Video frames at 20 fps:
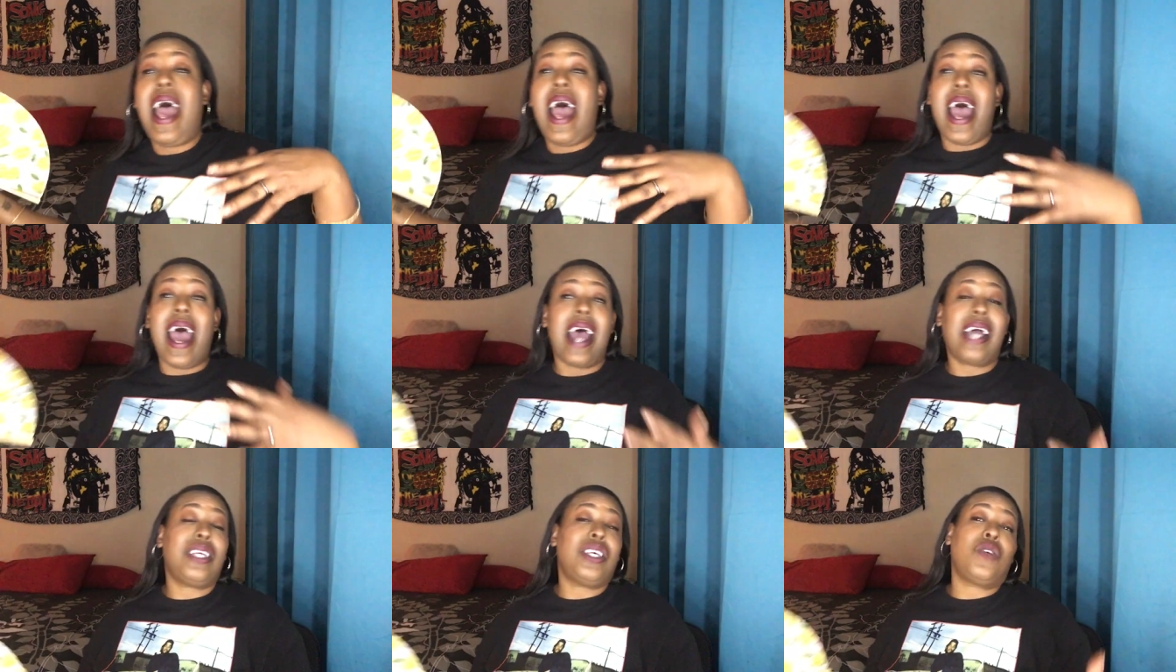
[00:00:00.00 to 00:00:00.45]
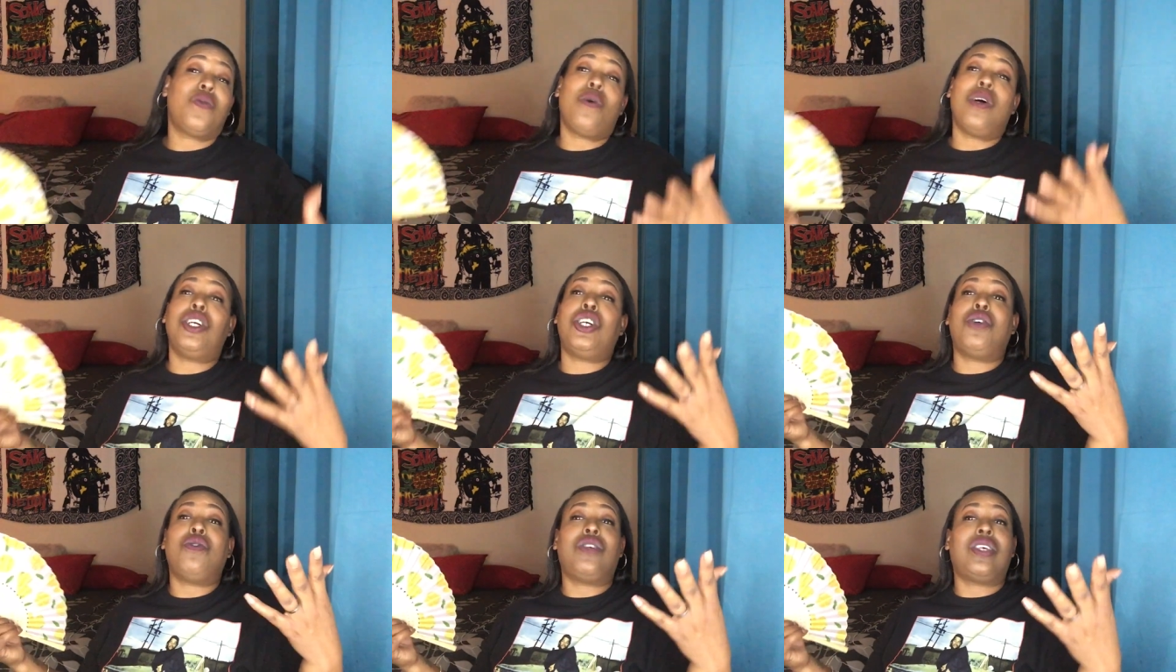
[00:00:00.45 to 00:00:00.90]
I just
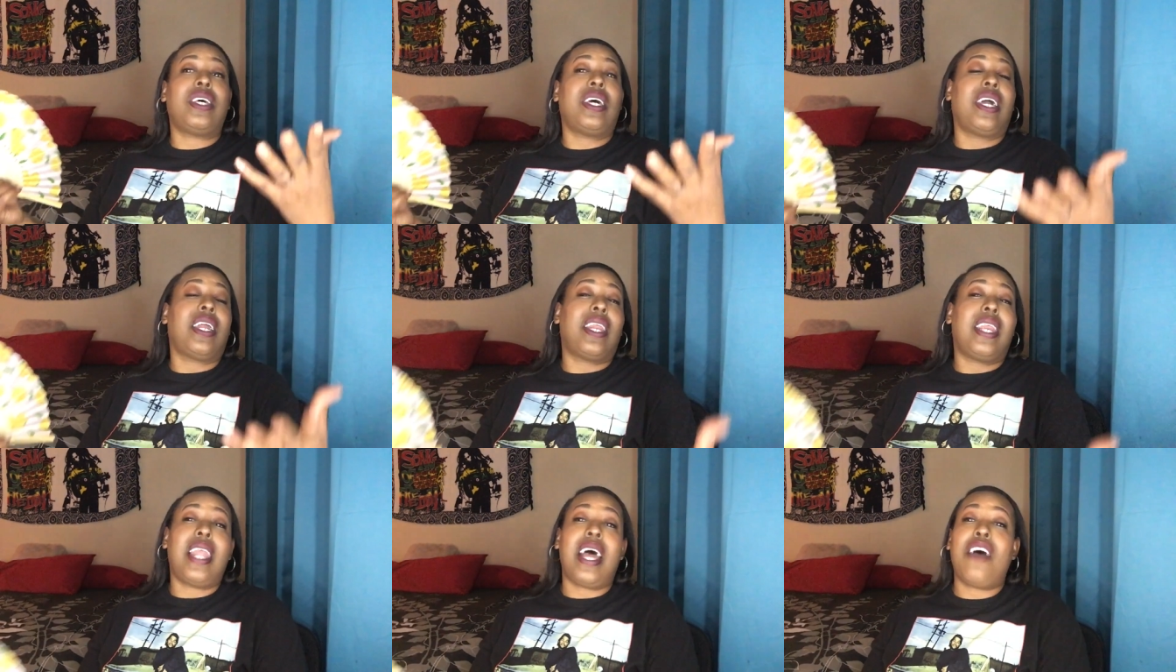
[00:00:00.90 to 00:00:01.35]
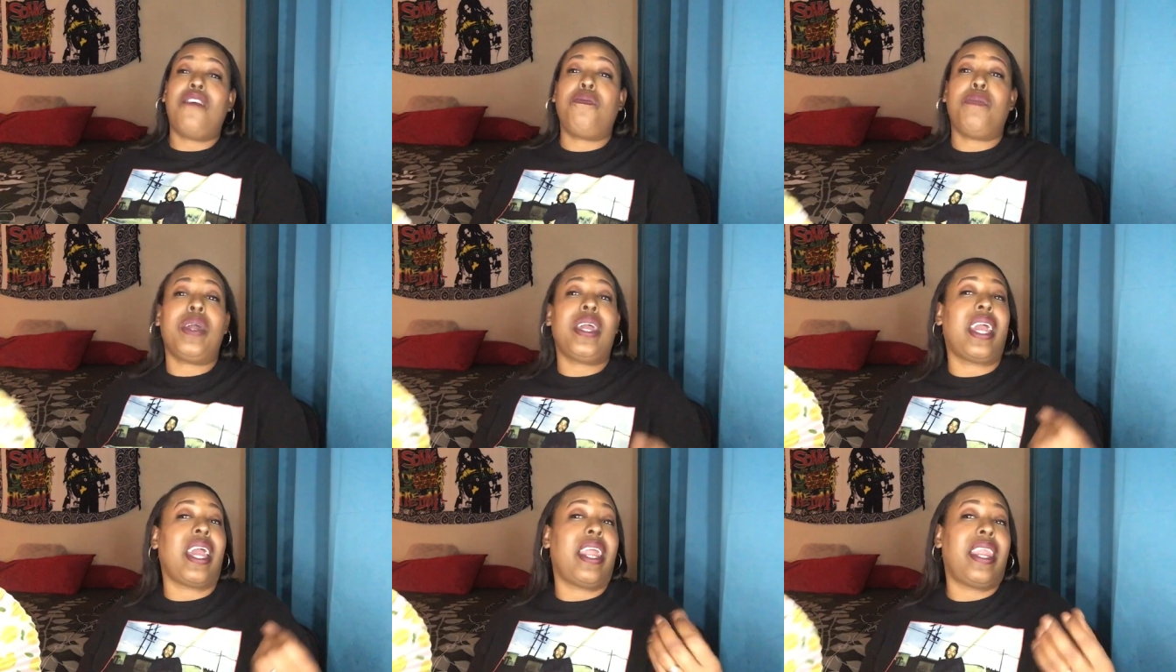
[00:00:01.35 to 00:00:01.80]
want you to love
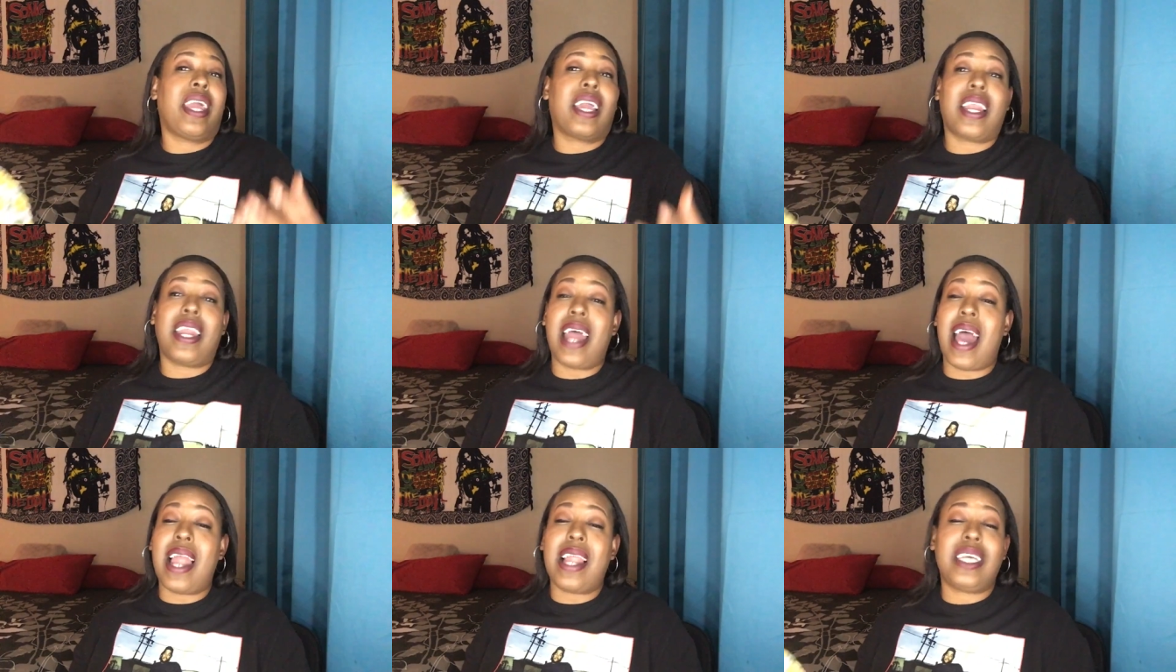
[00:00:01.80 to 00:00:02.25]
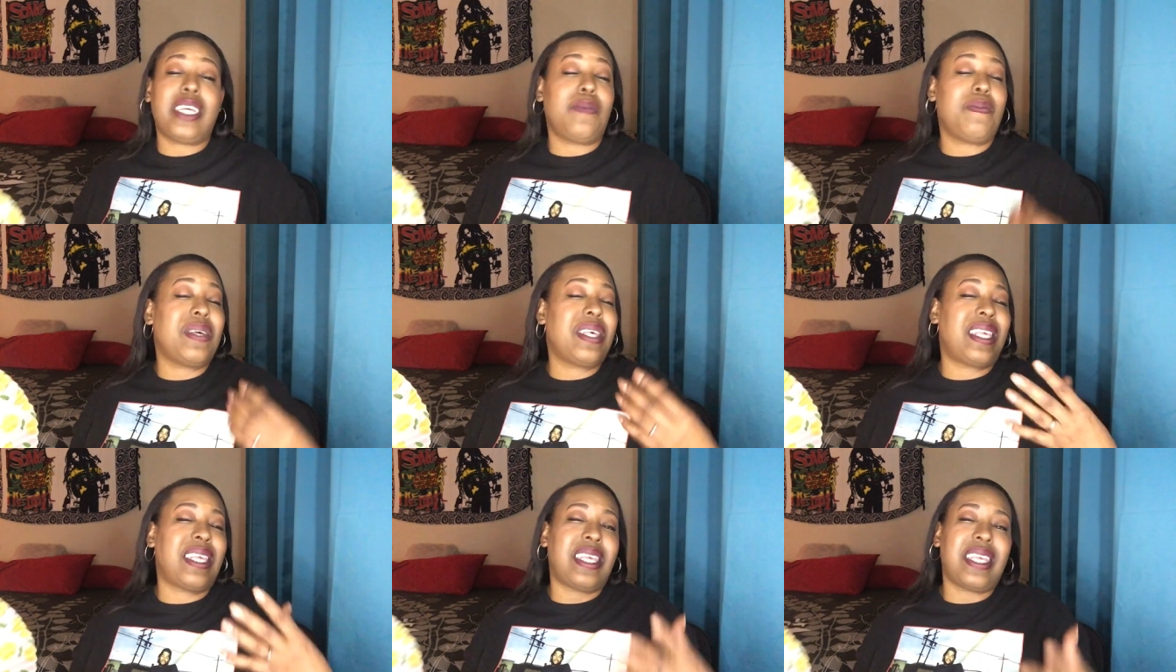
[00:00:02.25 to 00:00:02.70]
me and acknowledge
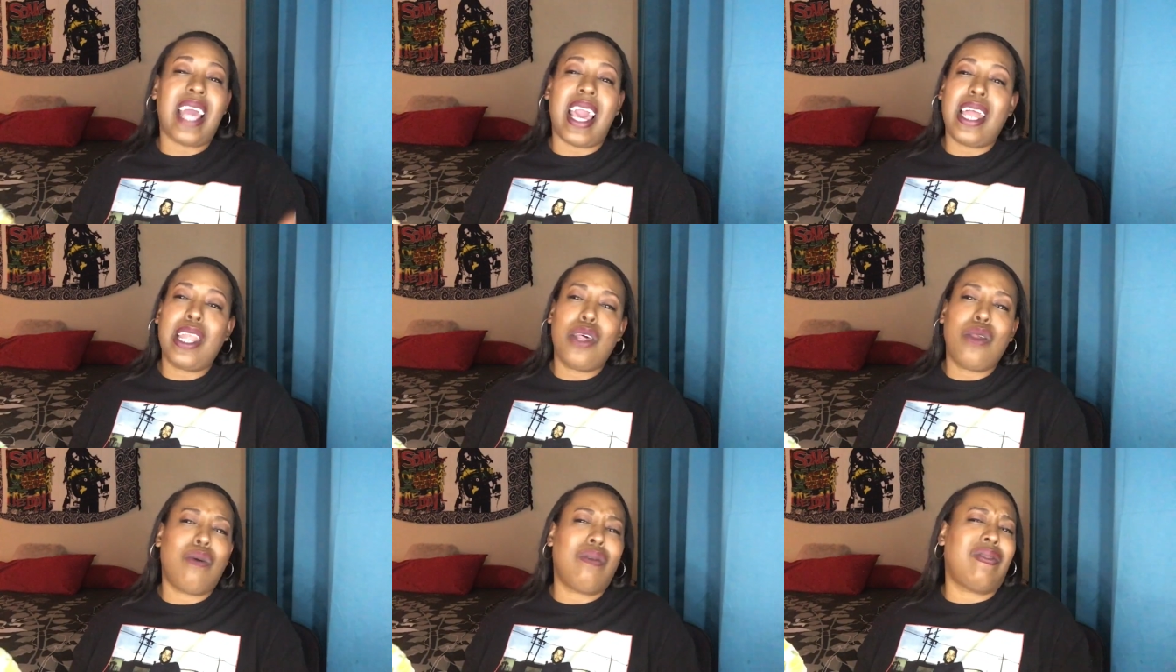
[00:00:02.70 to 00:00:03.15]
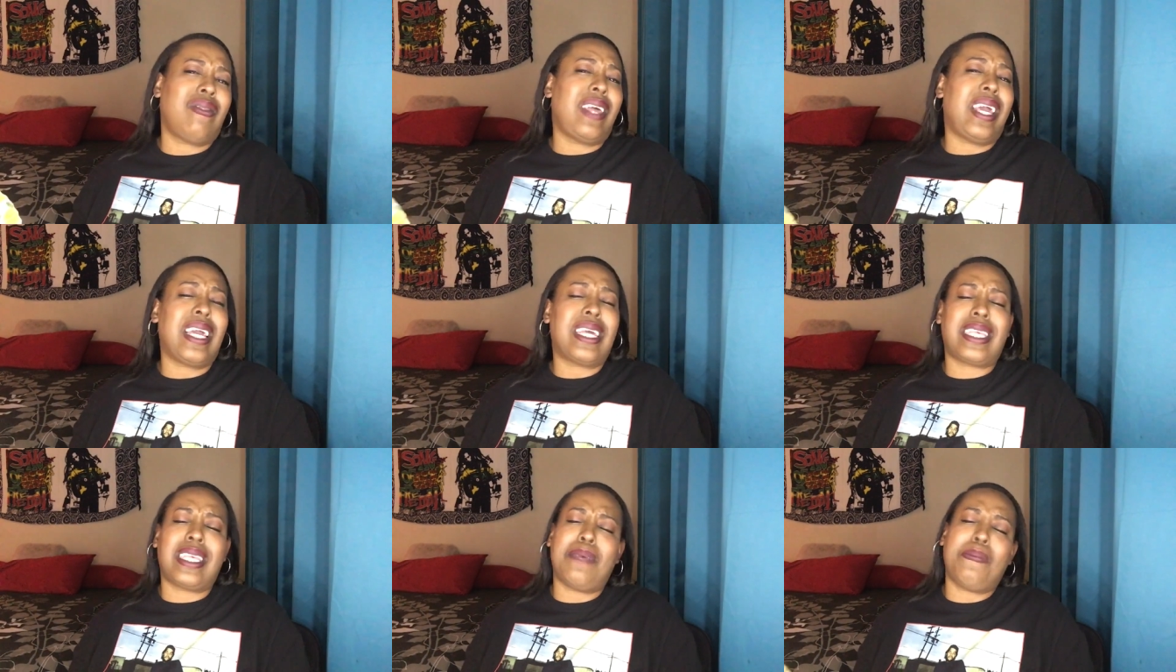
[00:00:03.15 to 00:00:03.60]
me, say little
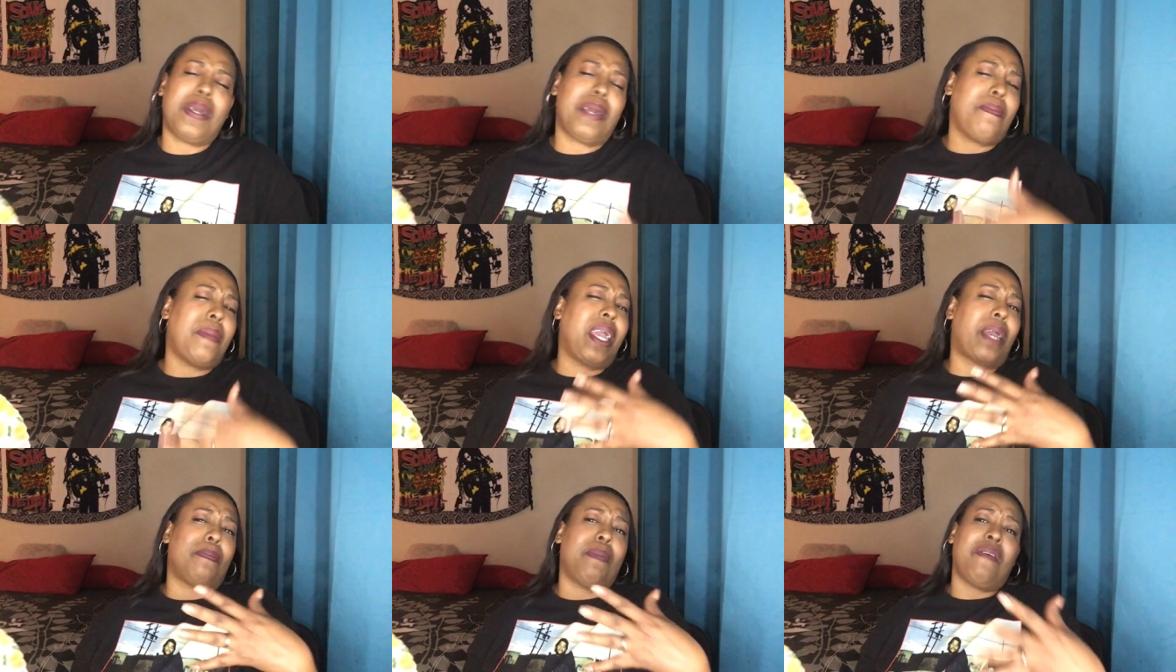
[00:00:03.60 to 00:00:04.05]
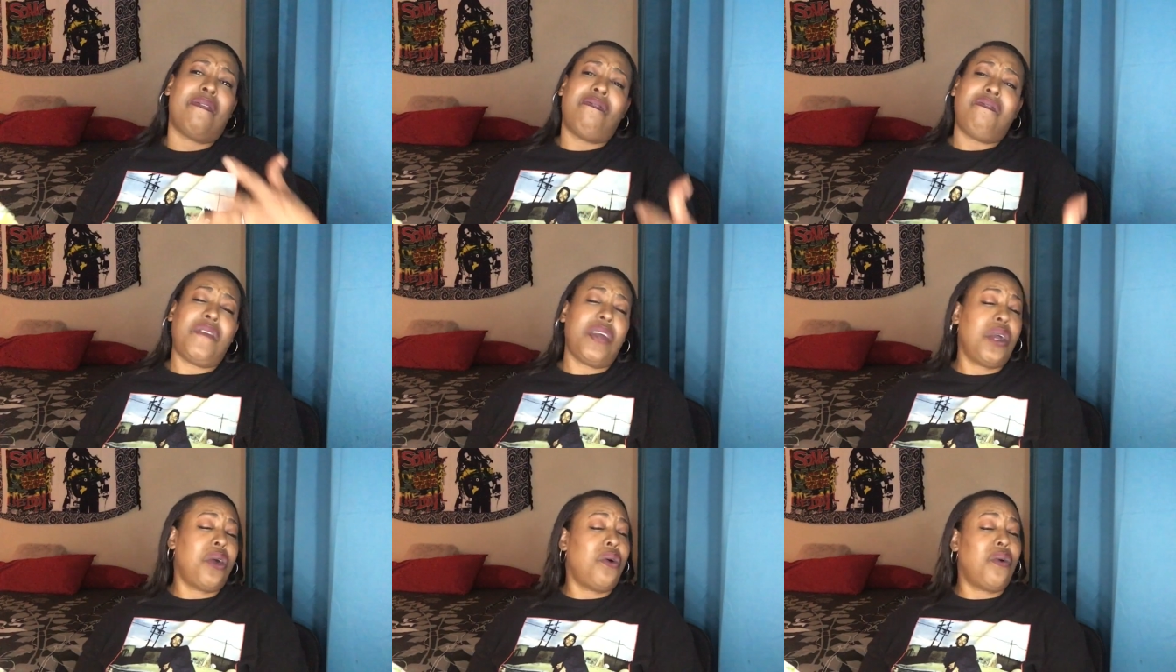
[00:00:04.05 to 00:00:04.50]
things to me, make me
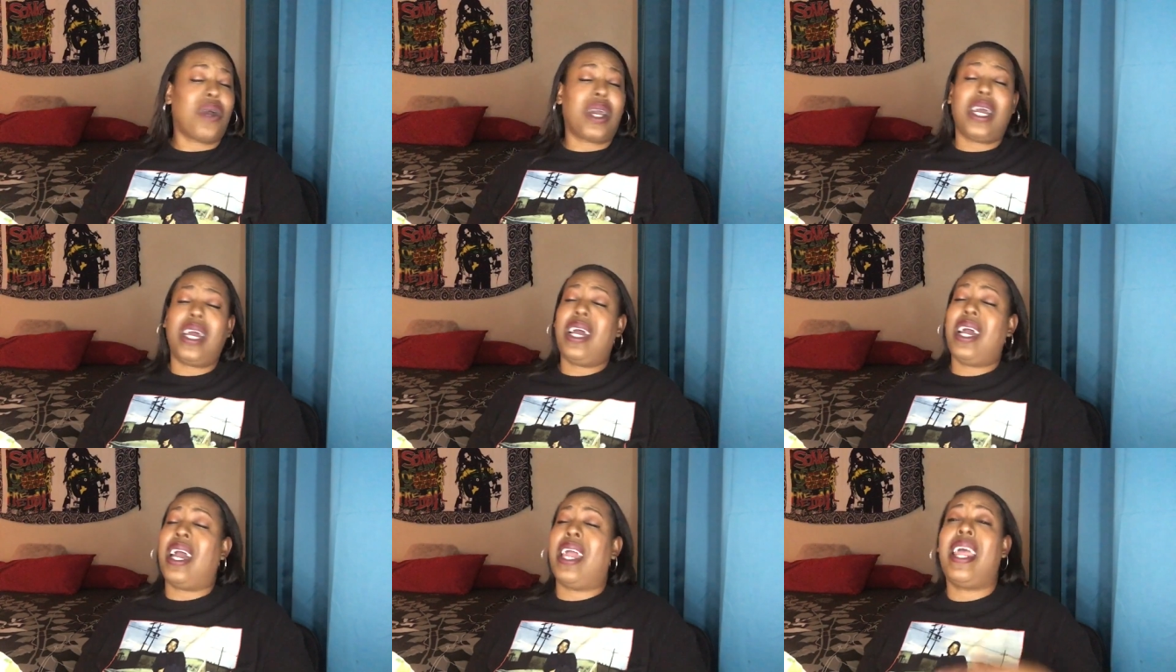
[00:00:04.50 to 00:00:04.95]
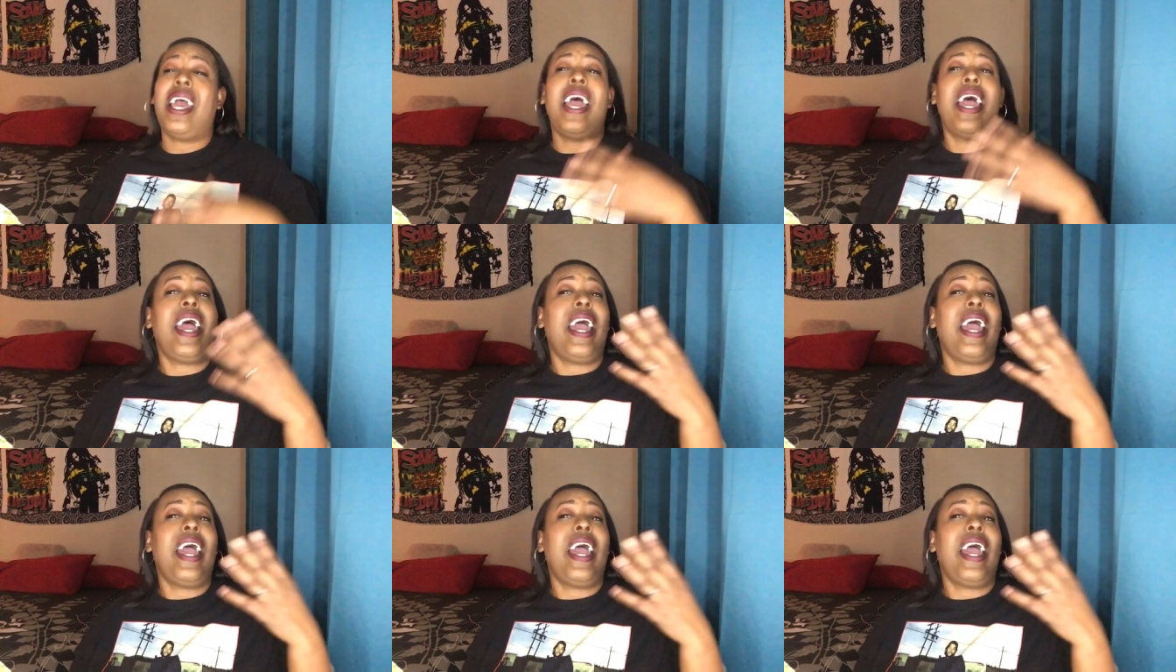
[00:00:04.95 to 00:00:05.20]
feel good.